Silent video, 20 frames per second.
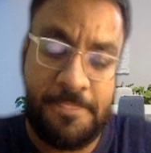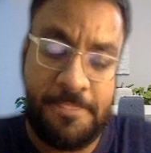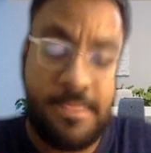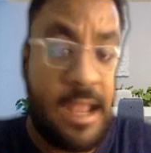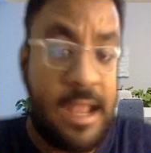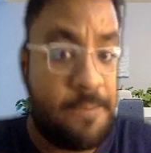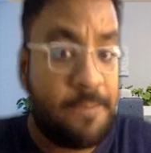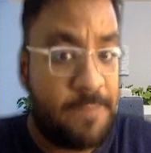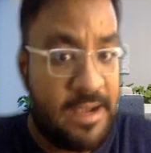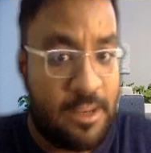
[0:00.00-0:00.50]

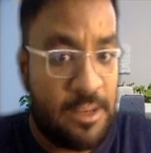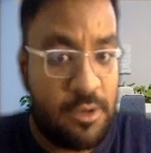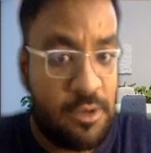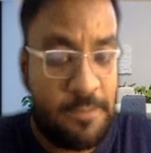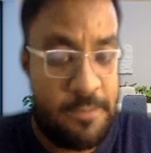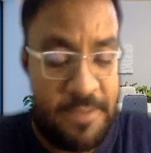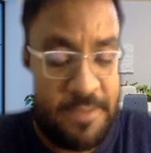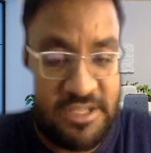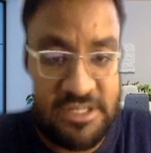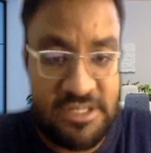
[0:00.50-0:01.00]
that
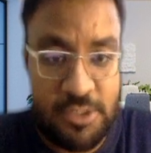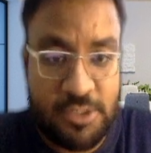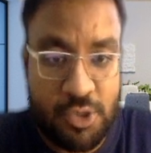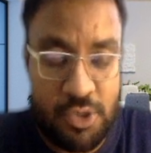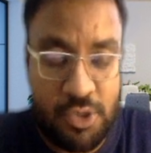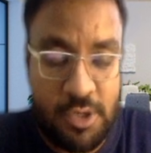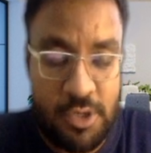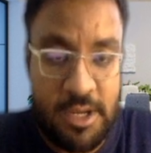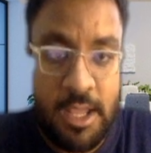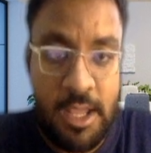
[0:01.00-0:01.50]
particular patient
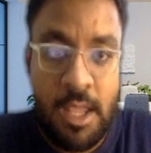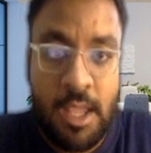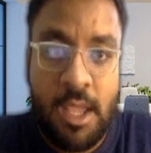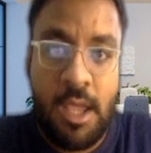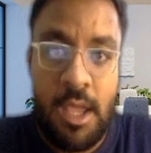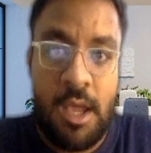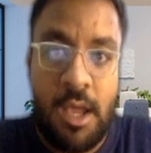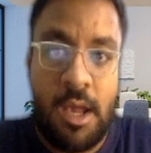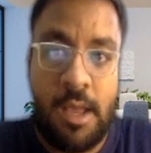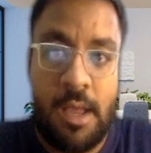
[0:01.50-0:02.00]
or not,
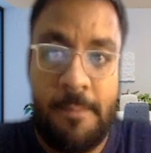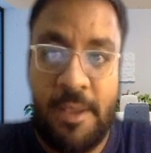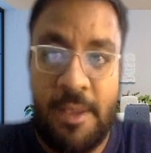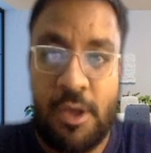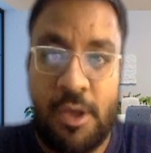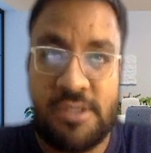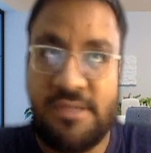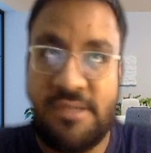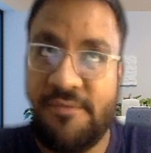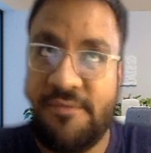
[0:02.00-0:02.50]

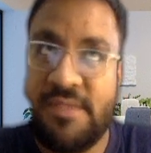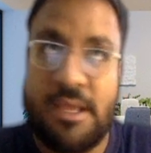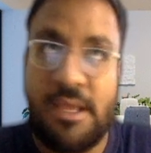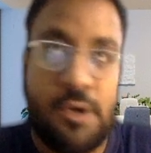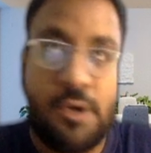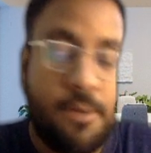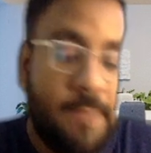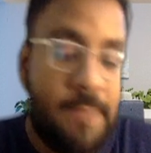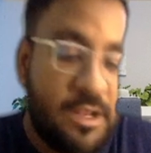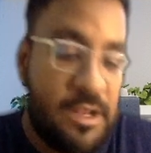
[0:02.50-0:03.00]
because if they are
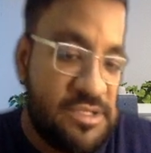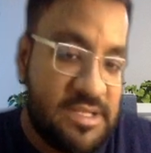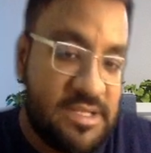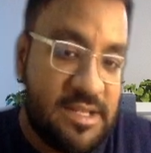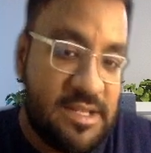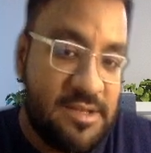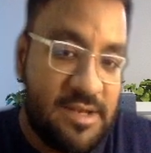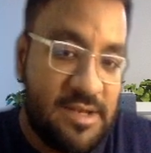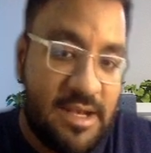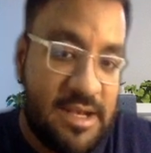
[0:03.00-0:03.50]
not
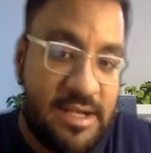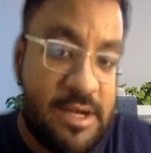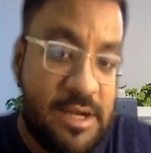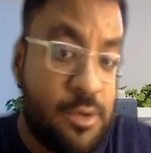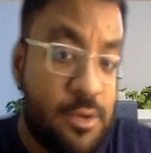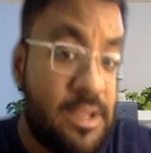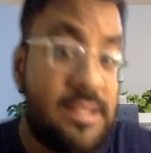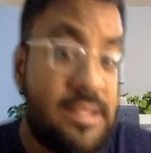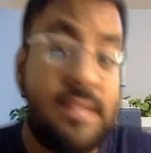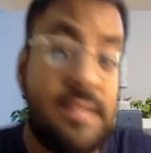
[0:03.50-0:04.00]
biologically related,
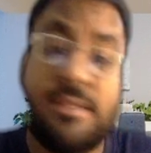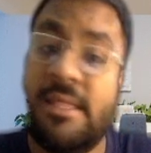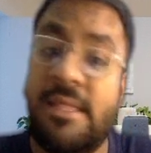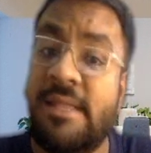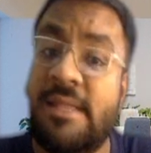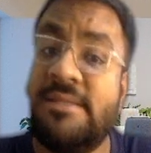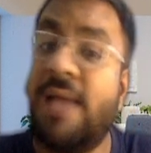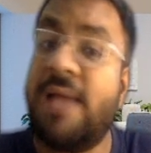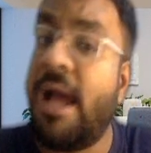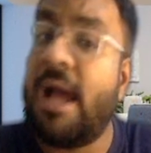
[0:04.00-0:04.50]
okay, then
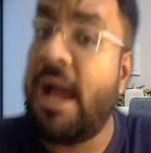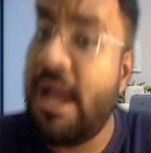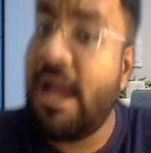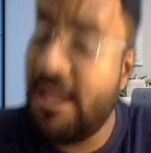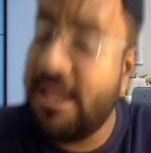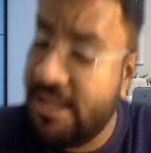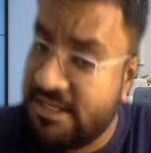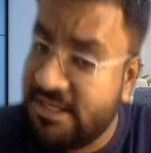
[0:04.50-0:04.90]
there is a higher